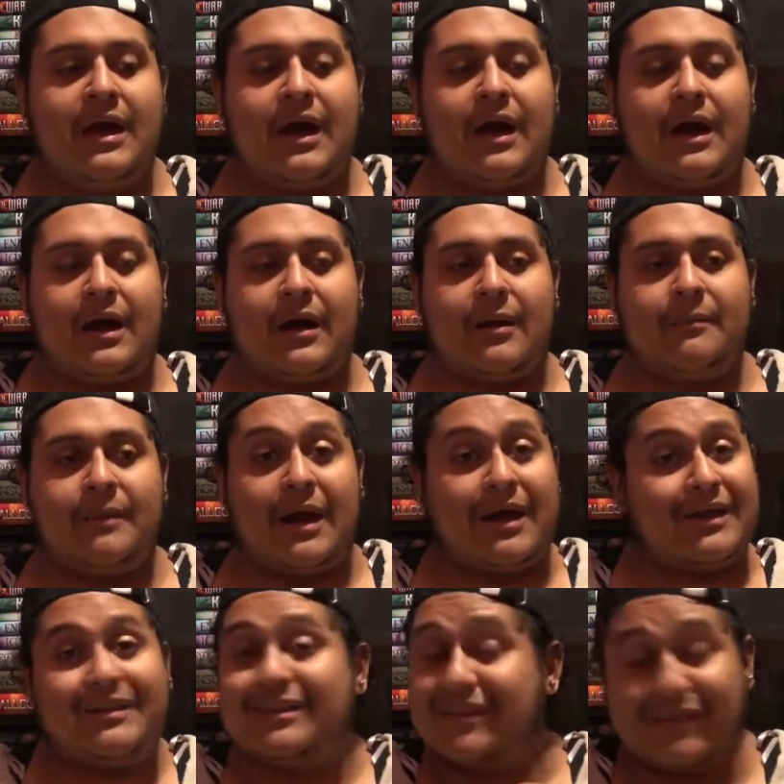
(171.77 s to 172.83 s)

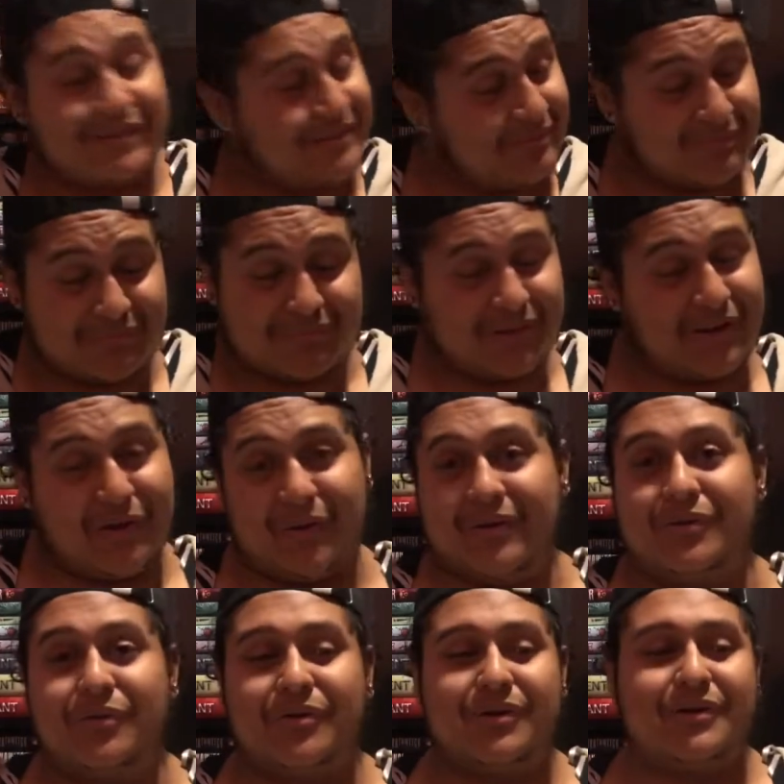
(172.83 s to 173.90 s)
I didn't, you know,
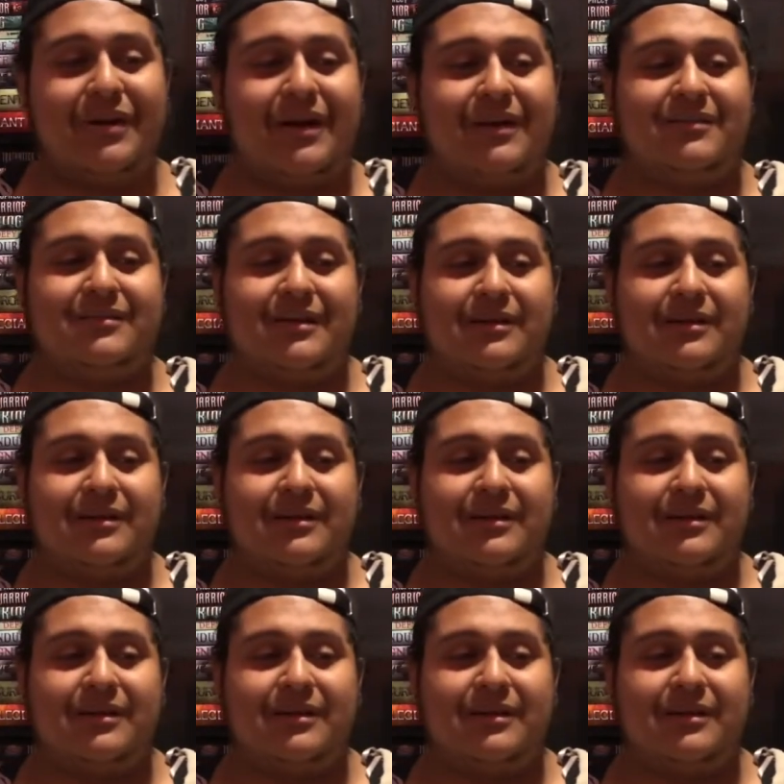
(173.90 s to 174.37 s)
ignore you guys.